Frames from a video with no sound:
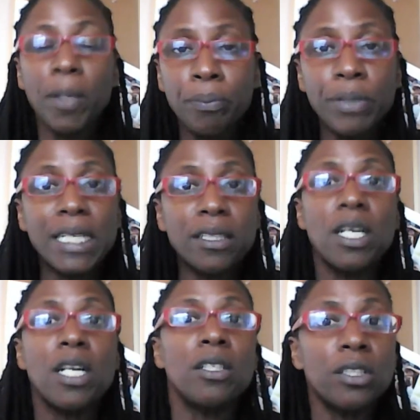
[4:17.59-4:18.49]
bring
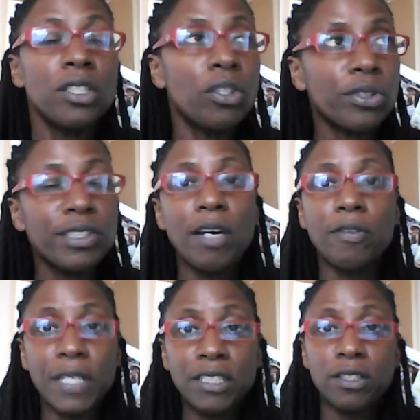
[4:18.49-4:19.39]

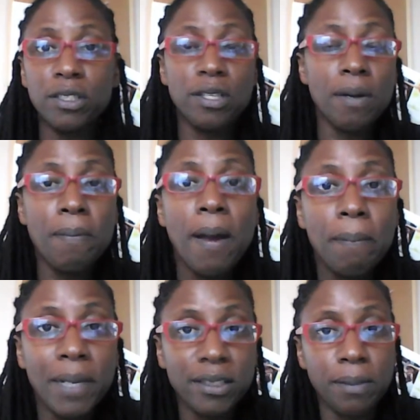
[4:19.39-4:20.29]
yourself into some
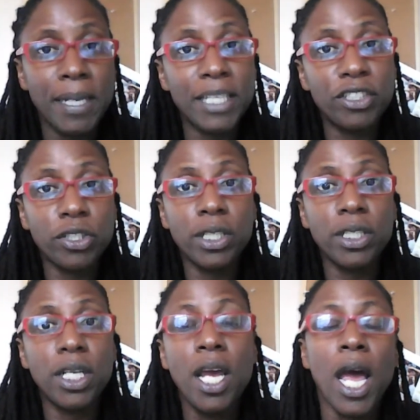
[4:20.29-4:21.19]
masturbation